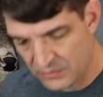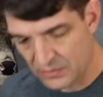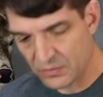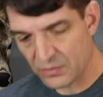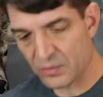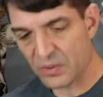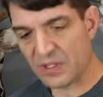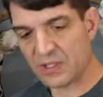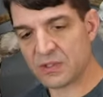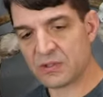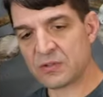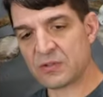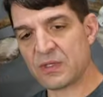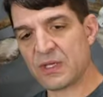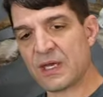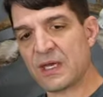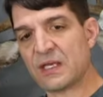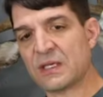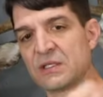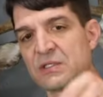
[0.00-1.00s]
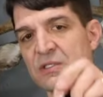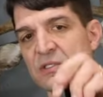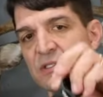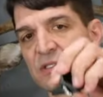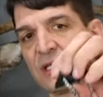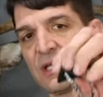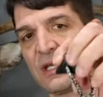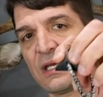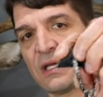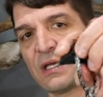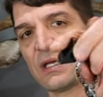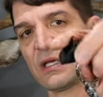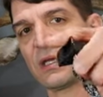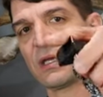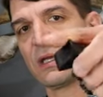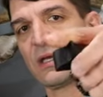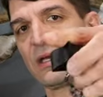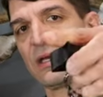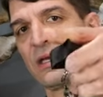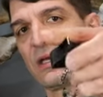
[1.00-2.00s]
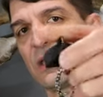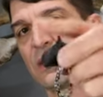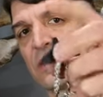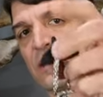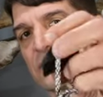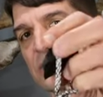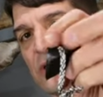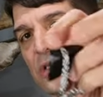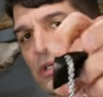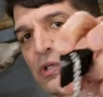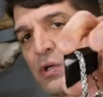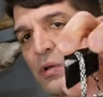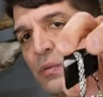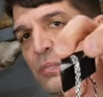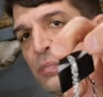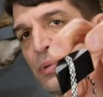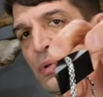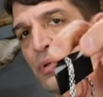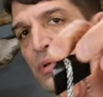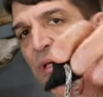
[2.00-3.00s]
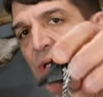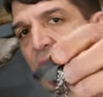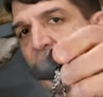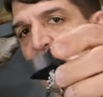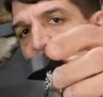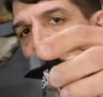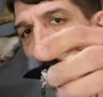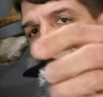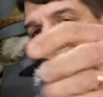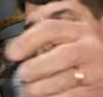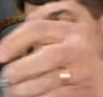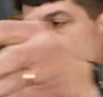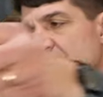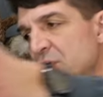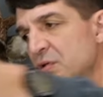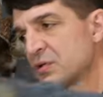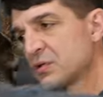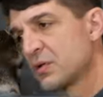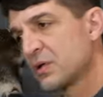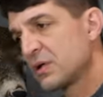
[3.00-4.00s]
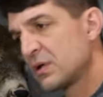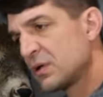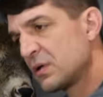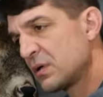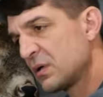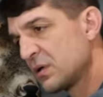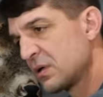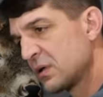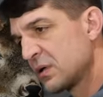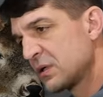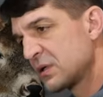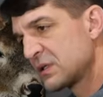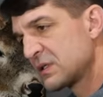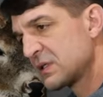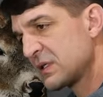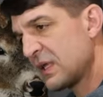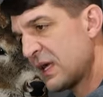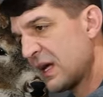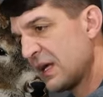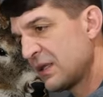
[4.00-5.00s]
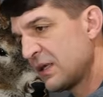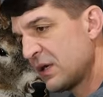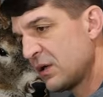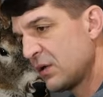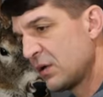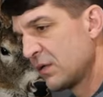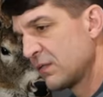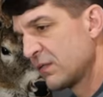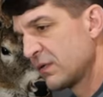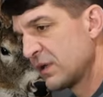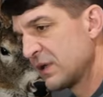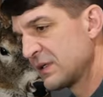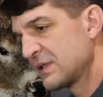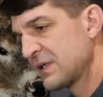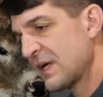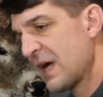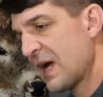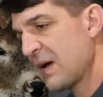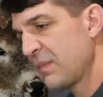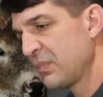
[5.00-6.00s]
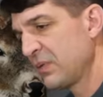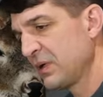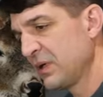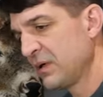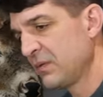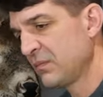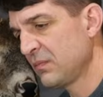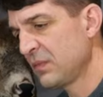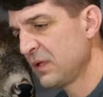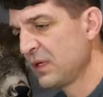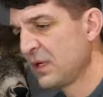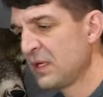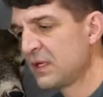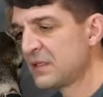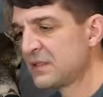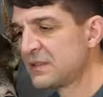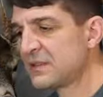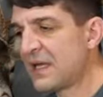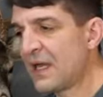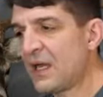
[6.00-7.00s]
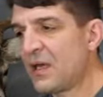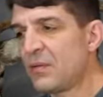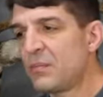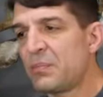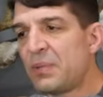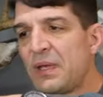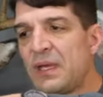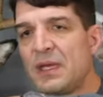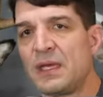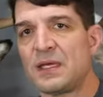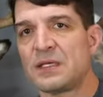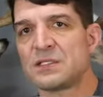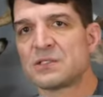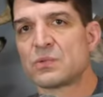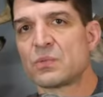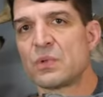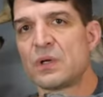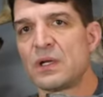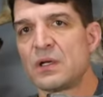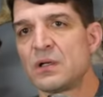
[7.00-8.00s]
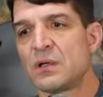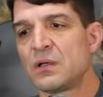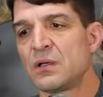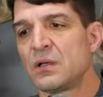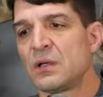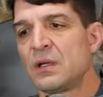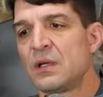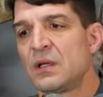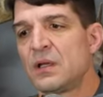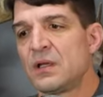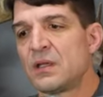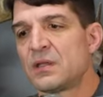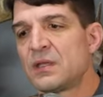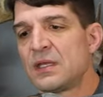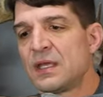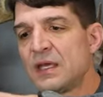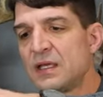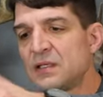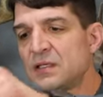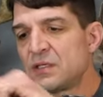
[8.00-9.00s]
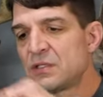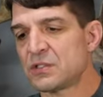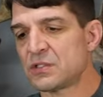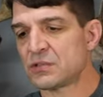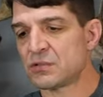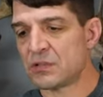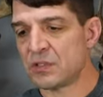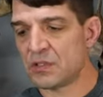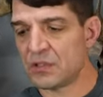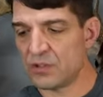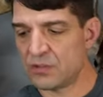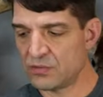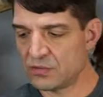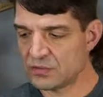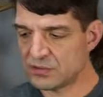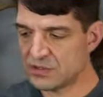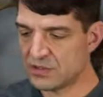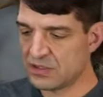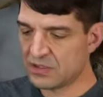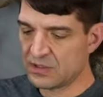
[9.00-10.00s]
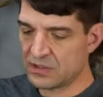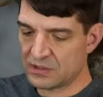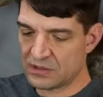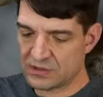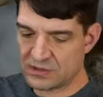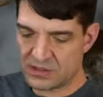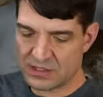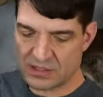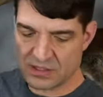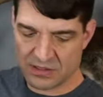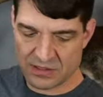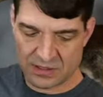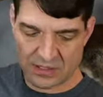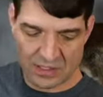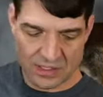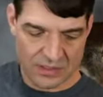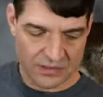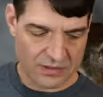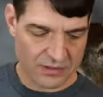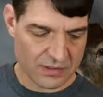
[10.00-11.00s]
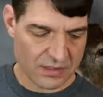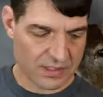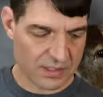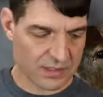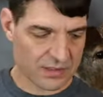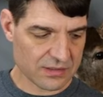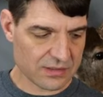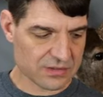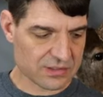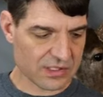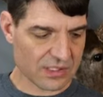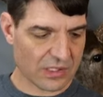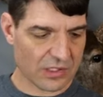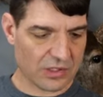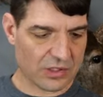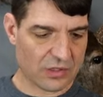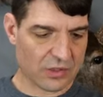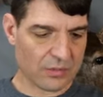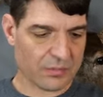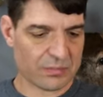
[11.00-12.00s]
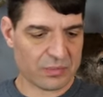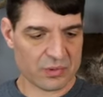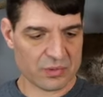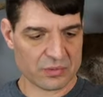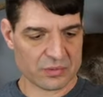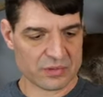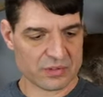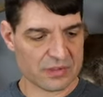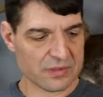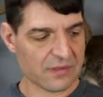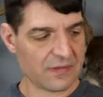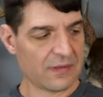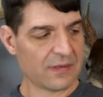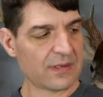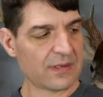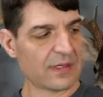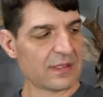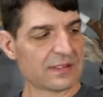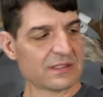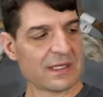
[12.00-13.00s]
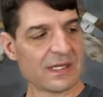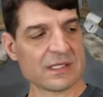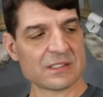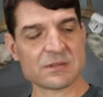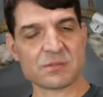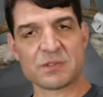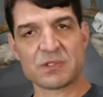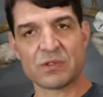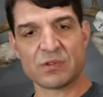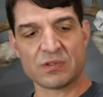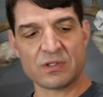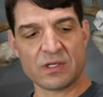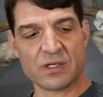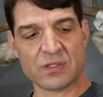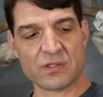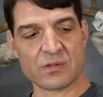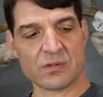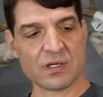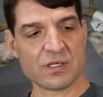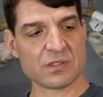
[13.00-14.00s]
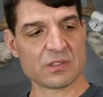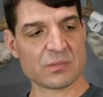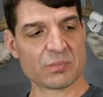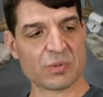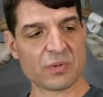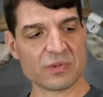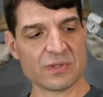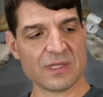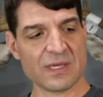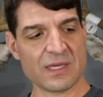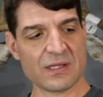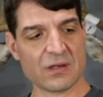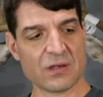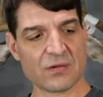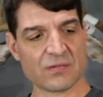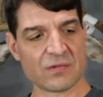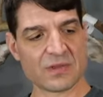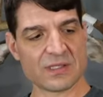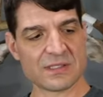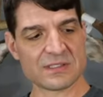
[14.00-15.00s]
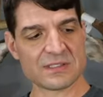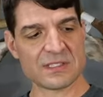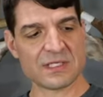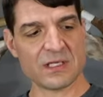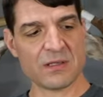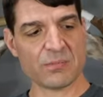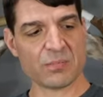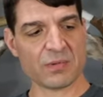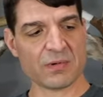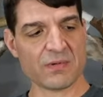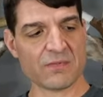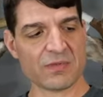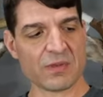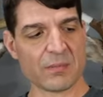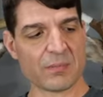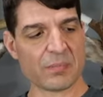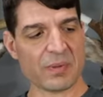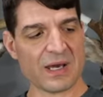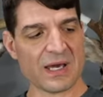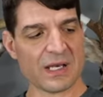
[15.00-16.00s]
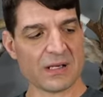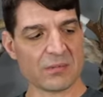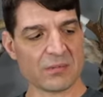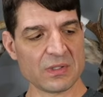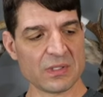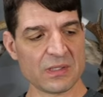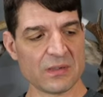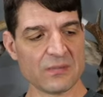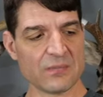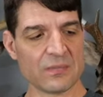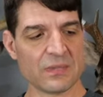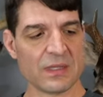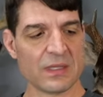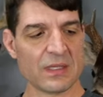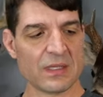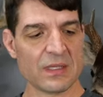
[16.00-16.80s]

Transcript: The way you do that is you take, there's a little boot end for your bowstringer. You slide that over the top limb down past where the end of the string goes. And then you take the other end, there's like a little boot attachment on the other end. You put that over the tip of the bottom limb.